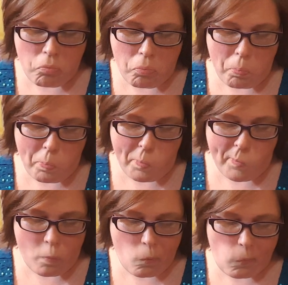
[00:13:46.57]

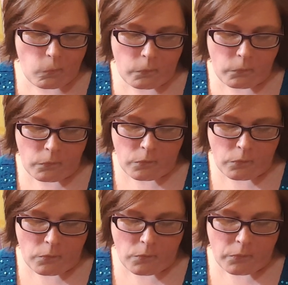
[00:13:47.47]

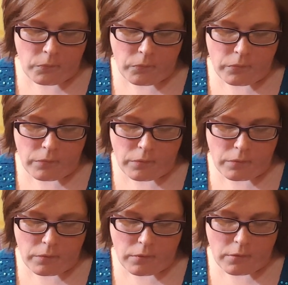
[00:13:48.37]

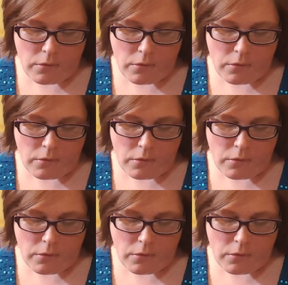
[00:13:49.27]
Nothing is said.